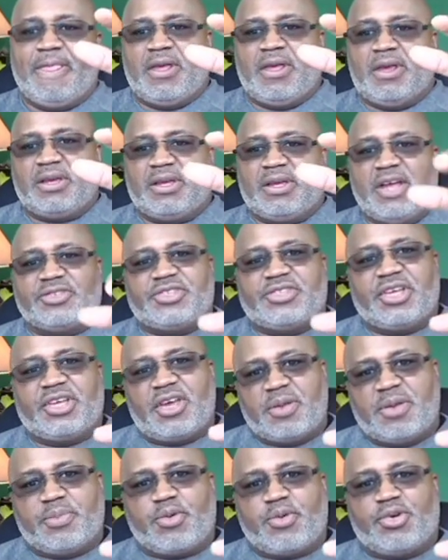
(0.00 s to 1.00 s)
counseling on
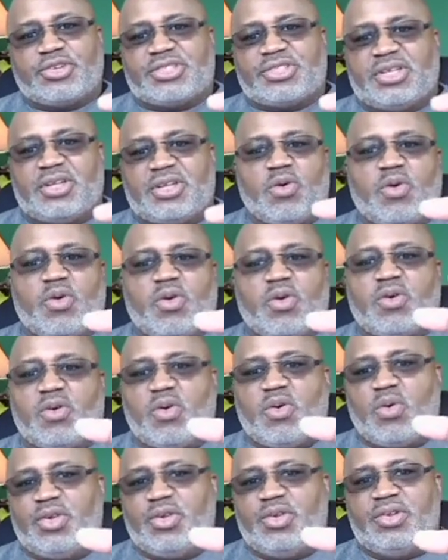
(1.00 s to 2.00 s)
abortion
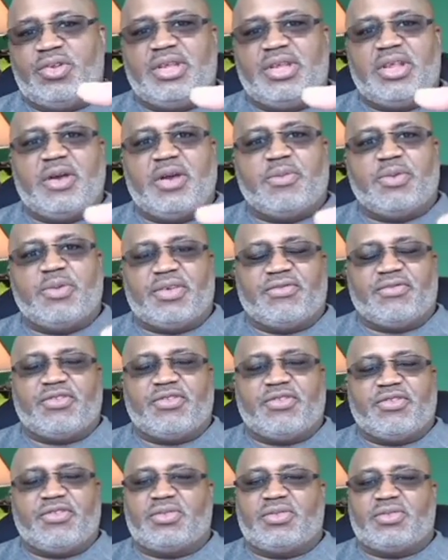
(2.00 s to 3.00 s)
or or you need help with
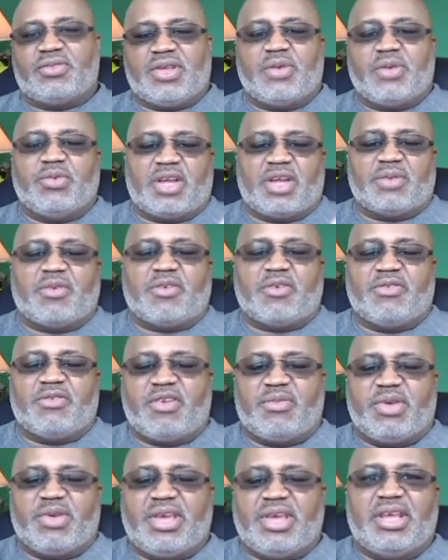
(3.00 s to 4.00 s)
if you're like we talked about from the very
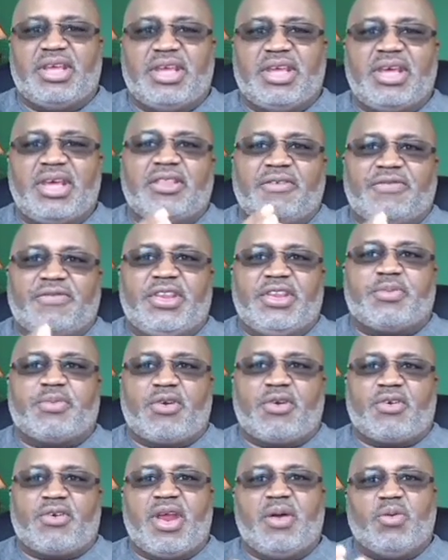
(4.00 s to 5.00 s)
beginning the feeding
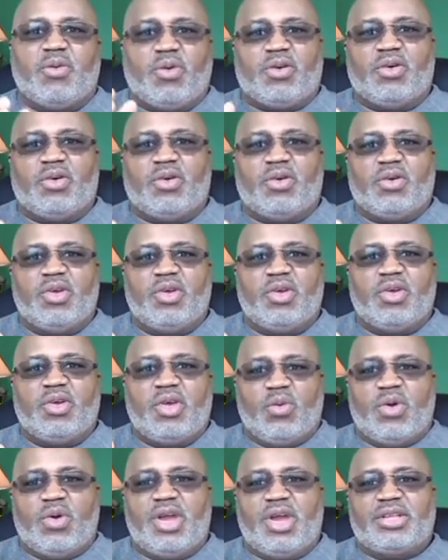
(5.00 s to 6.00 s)
program well
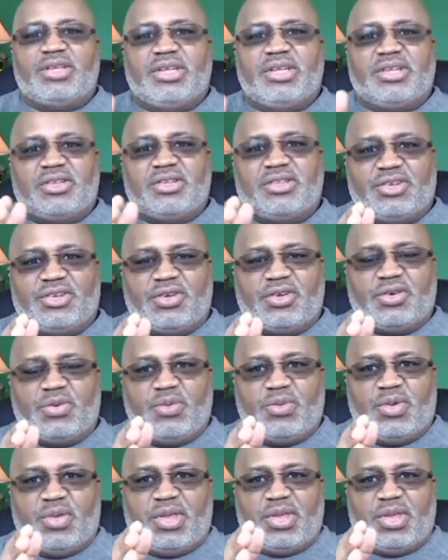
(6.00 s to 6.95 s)
one you need to you know